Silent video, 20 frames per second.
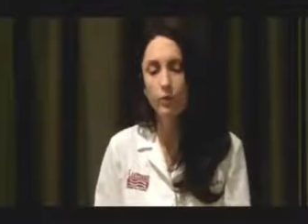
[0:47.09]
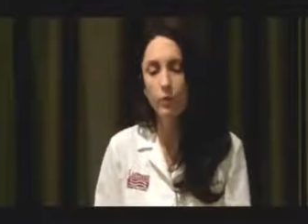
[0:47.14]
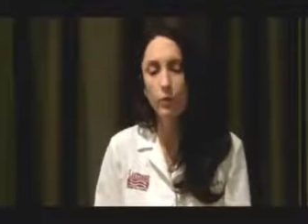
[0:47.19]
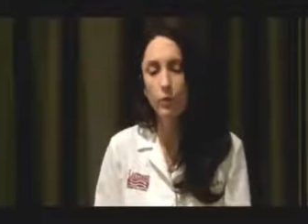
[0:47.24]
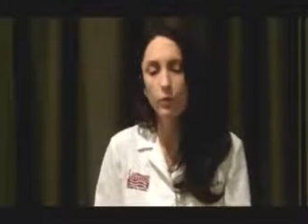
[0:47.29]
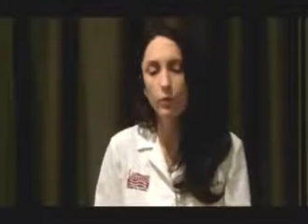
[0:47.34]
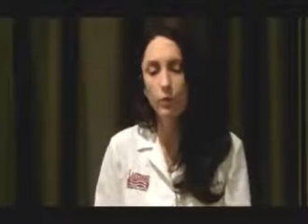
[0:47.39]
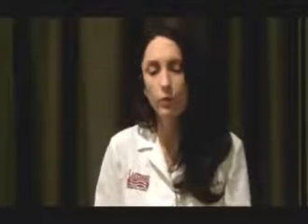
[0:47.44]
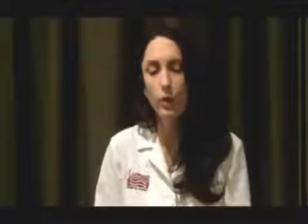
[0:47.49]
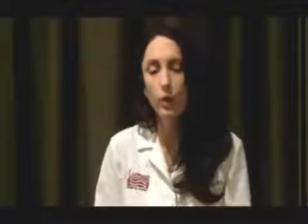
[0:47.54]

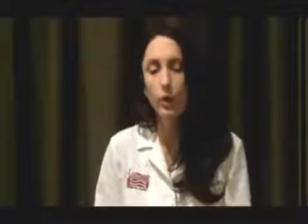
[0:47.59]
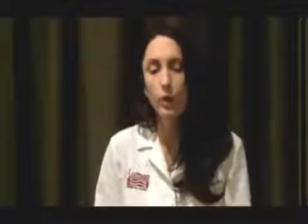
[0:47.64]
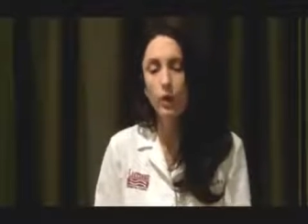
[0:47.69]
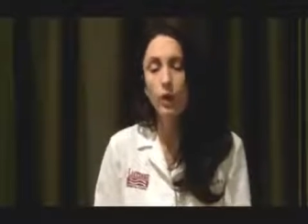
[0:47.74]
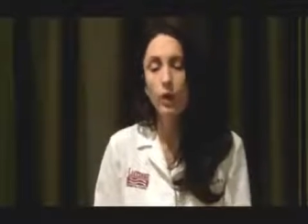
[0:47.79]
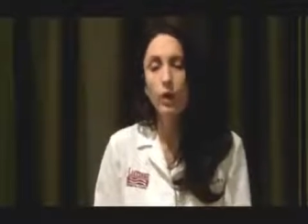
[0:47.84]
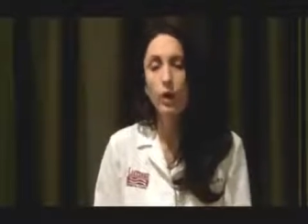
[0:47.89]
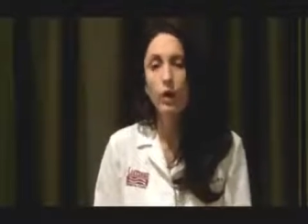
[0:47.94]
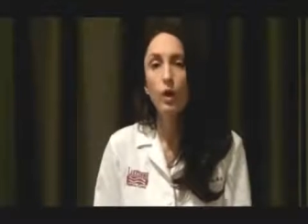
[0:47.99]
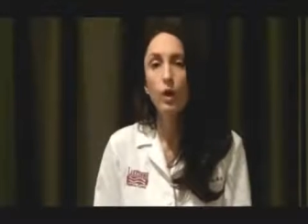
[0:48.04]
So,
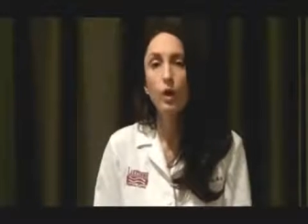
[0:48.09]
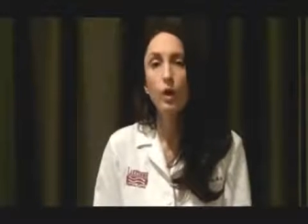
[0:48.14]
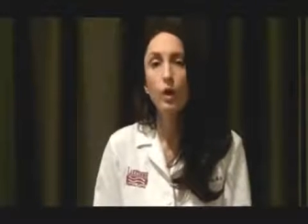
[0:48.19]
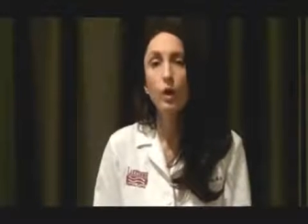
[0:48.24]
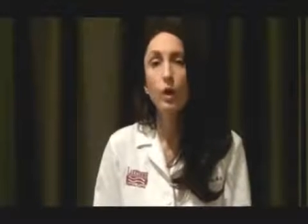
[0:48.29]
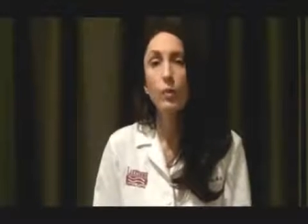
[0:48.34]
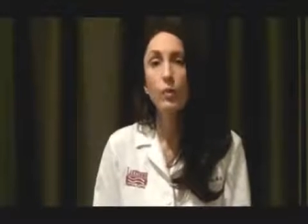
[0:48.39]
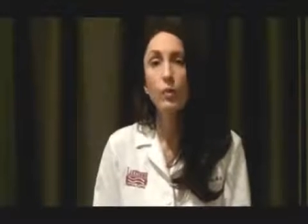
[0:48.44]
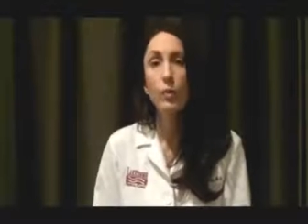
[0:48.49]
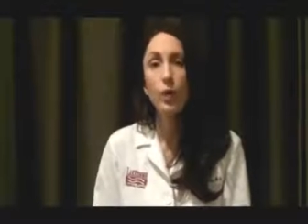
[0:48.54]

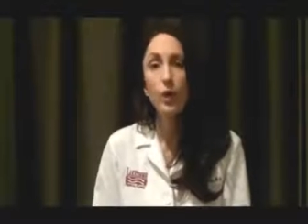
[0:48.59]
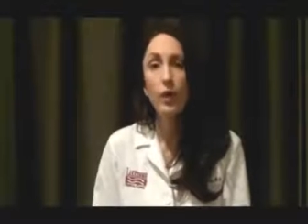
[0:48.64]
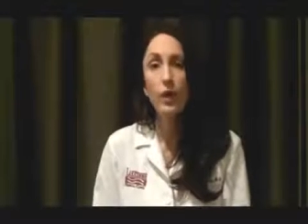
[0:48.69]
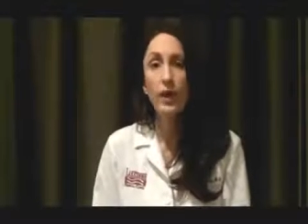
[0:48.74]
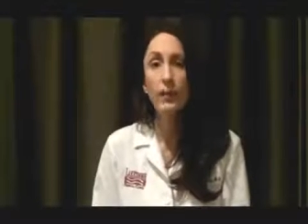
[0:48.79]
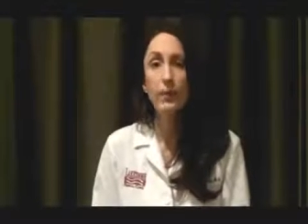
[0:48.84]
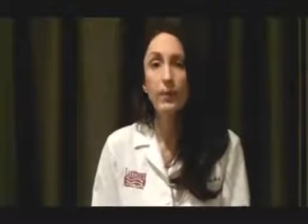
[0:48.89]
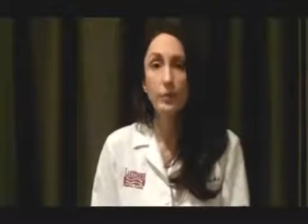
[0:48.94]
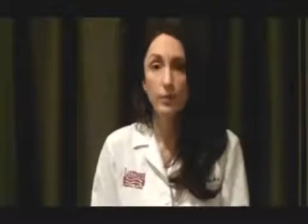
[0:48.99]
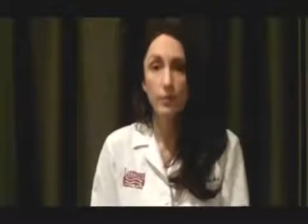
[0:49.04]

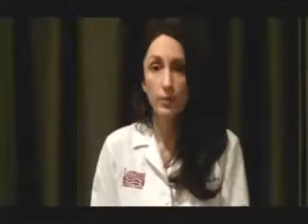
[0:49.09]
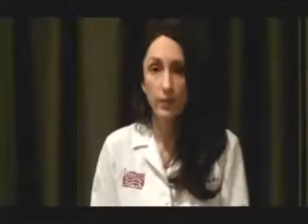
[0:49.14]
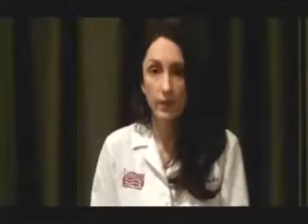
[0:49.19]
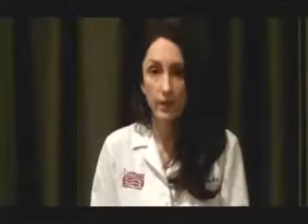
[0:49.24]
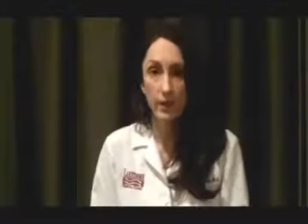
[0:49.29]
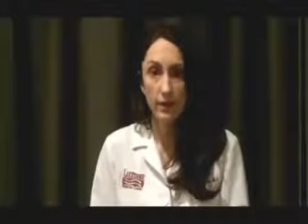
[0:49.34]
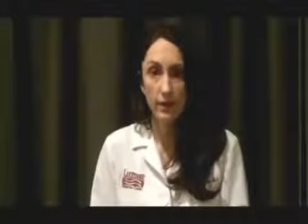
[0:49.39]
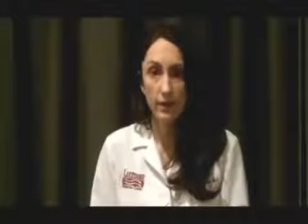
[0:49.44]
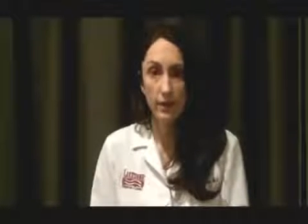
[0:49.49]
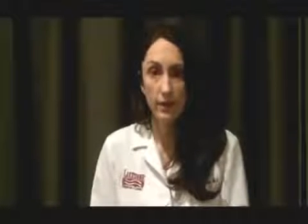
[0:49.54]
prolapse
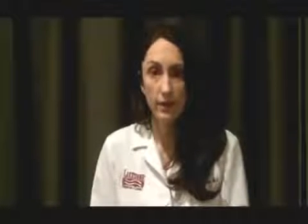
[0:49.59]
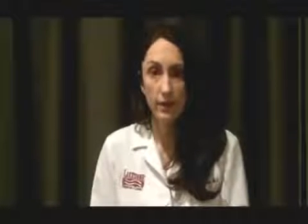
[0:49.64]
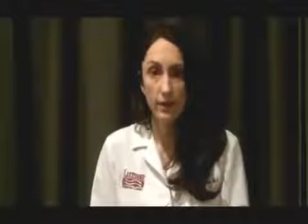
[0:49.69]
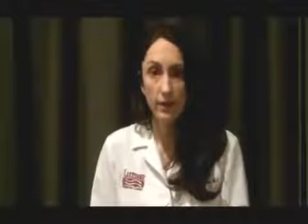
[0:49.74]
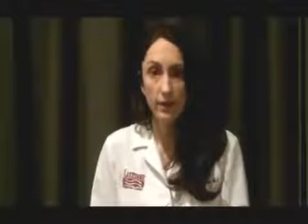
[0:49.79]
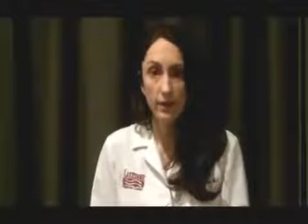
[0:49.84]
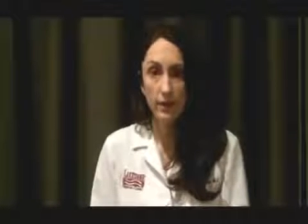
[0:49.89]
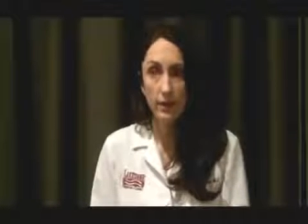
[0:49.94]
repair